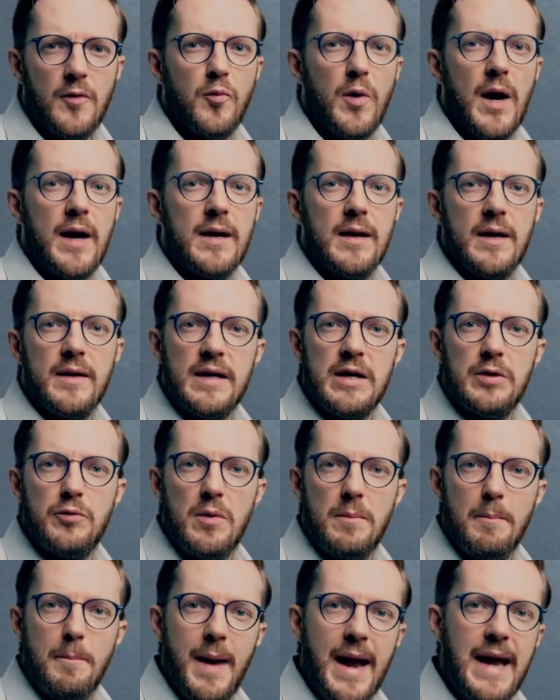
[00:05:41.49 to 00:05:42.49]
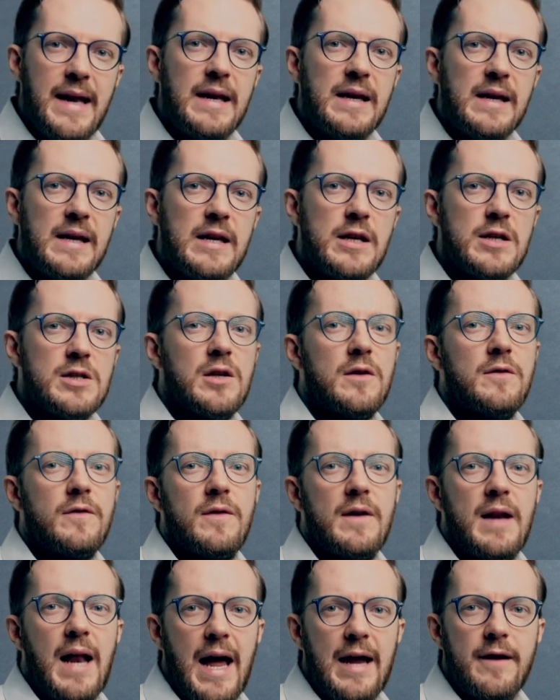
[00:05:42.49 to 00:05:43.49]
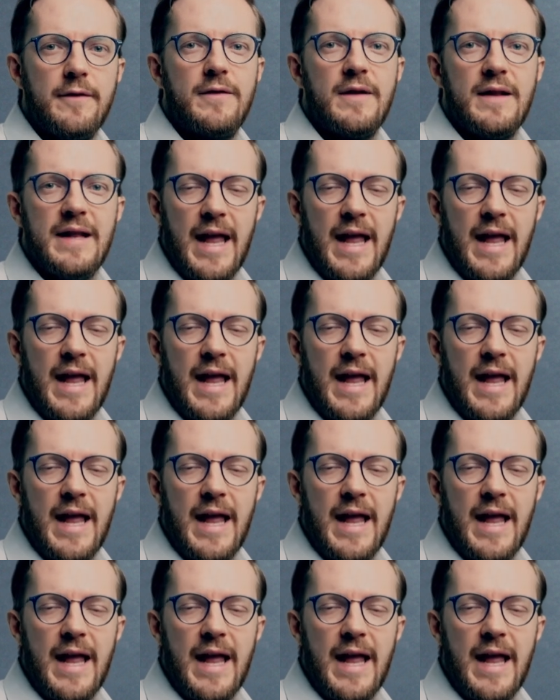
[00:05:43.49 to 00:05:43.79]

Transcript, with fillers: when the remaining years of life